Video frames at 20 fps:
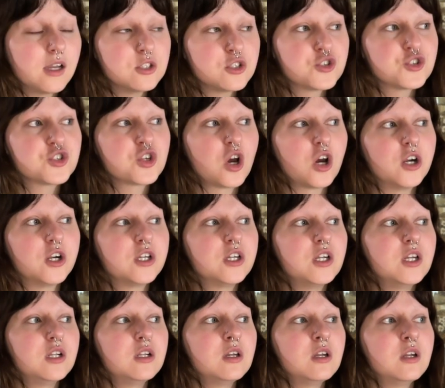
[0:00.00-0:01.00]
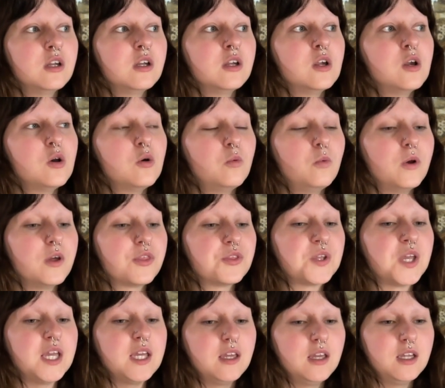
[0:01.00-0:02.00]
started with
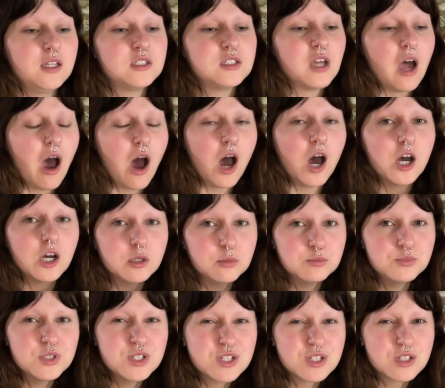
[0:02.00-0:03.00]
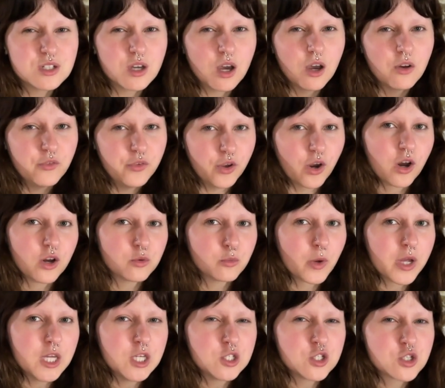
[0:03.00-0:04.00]
taking tubs of yard
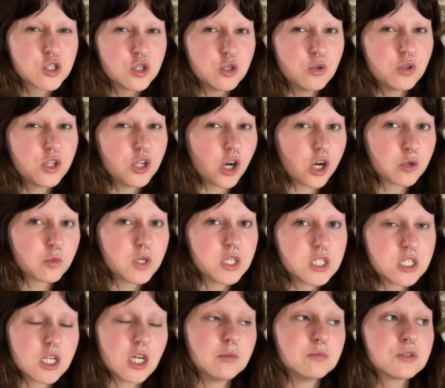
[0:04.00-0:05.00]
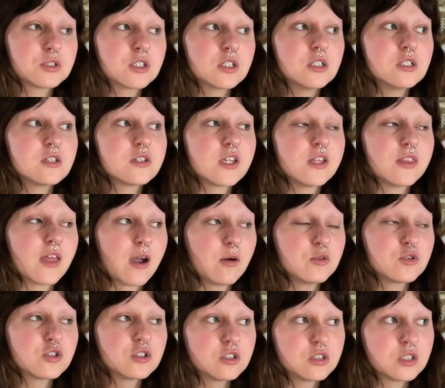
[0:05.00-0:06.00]
waste to the yard waste dumpsters, and that
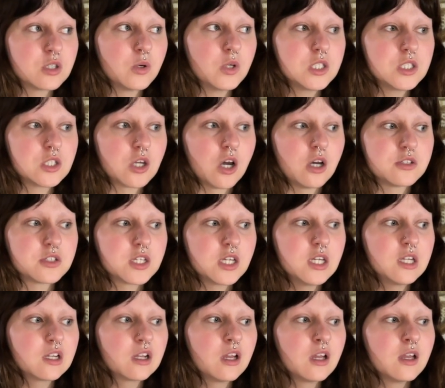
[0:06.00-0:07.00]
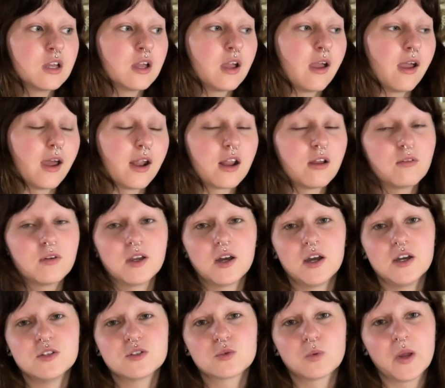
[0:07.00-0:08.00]
was just so exhausting. And I
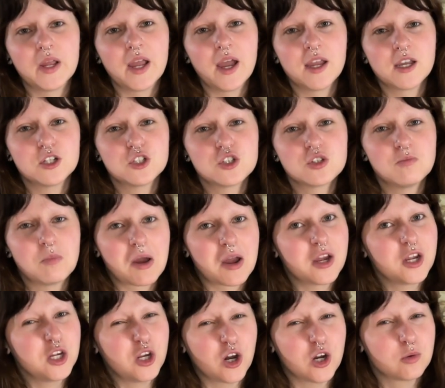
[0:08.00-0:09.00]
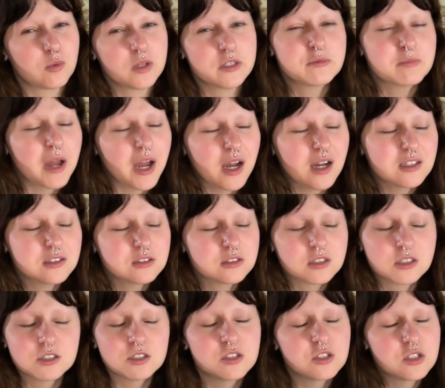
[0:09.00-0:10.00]
realized, wait, I could just buy yard waste bags.
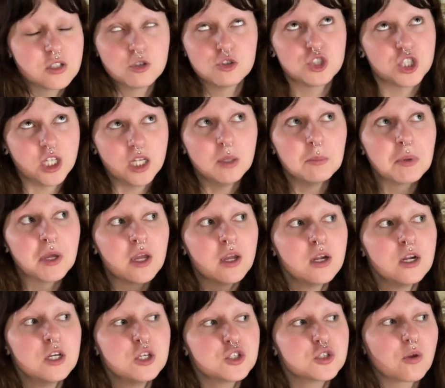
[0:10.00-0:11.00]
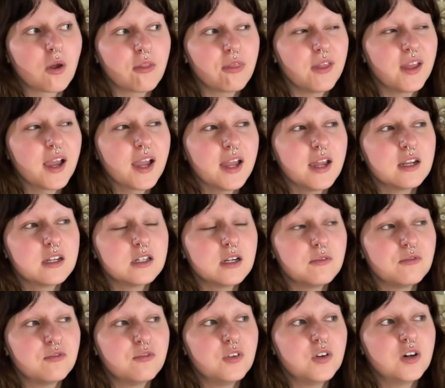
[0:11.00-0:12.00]
They're so cheap. So I think I ended
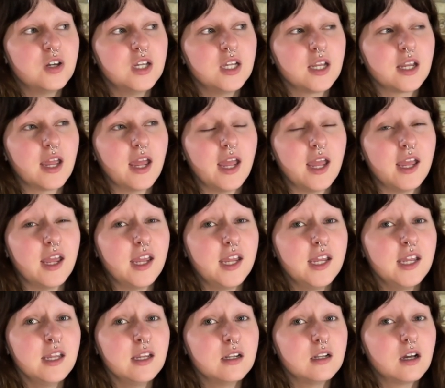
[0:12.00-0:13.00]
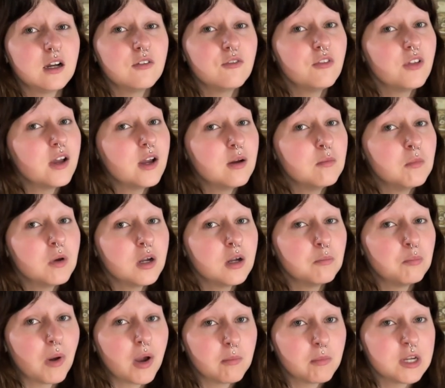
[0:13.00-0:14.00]
up filling 8 of them
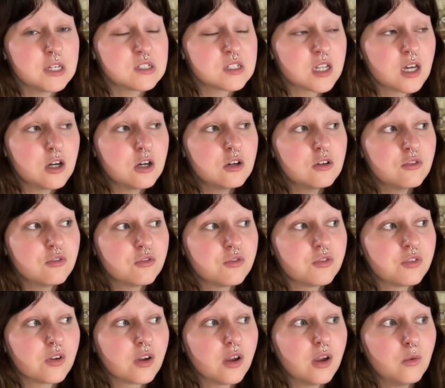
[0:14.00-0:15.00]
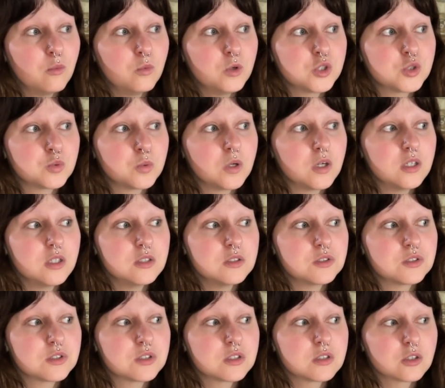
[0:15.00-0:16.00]
by myself, which
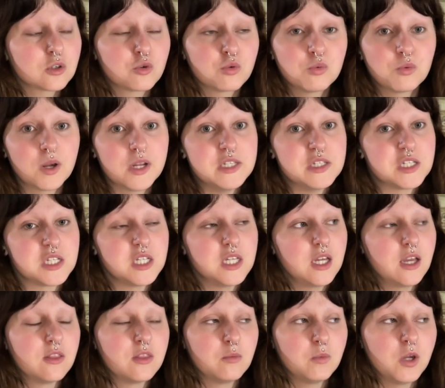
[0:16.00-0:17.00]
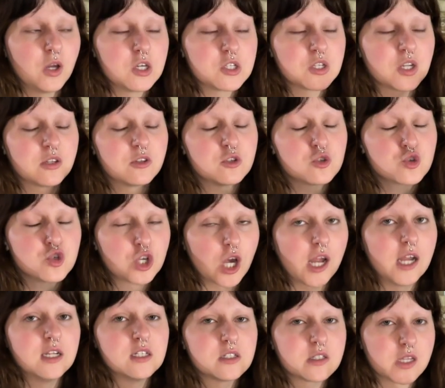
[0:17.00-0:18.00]
was crazy. And then we also had this
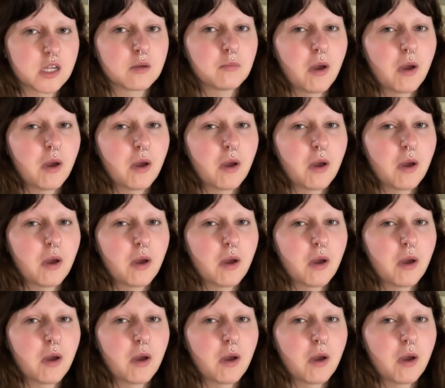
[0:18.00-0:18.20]
giant stick